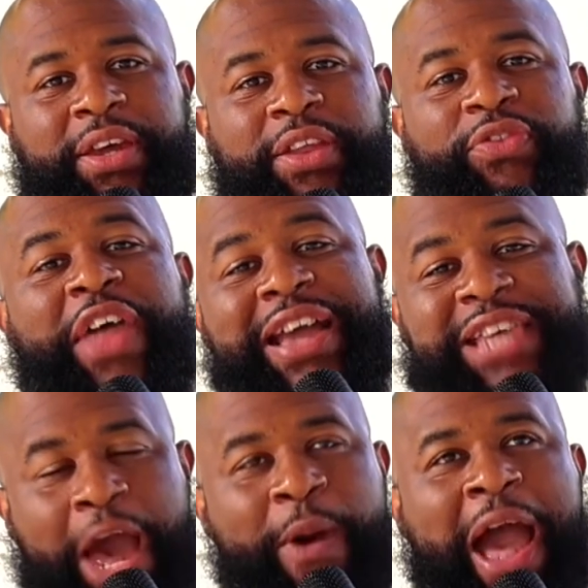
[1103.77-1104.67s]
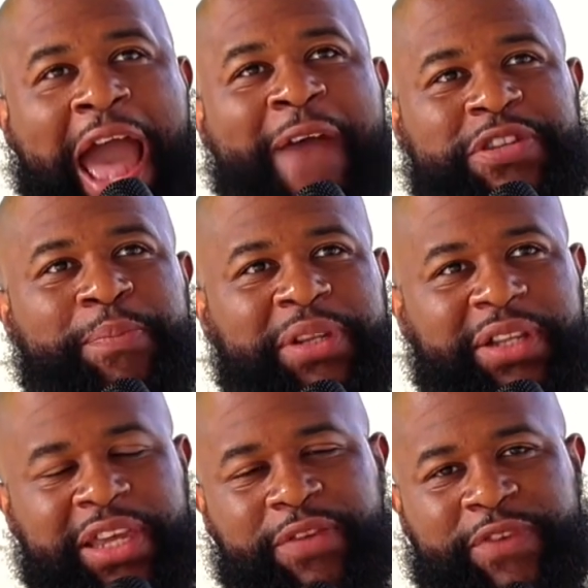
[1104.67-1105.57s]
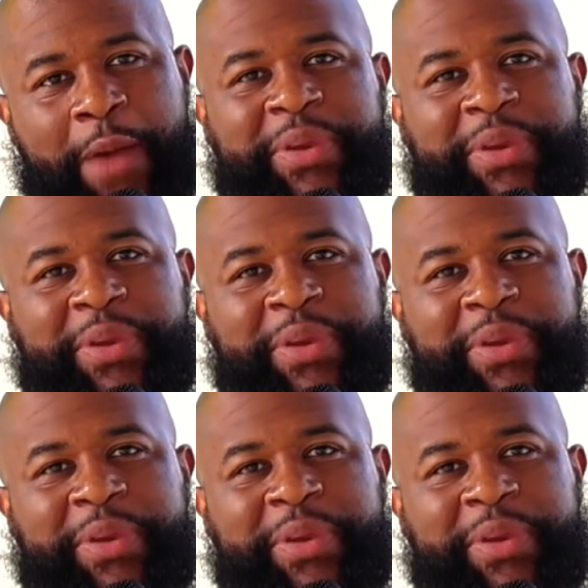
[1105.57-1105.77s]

That's how I have to believe now,